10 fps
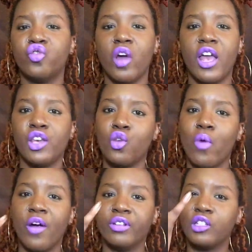drying you
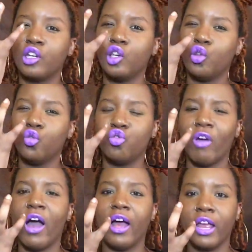out, sucking you
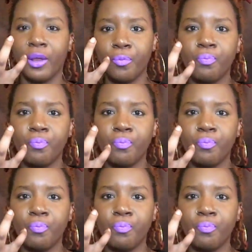dry,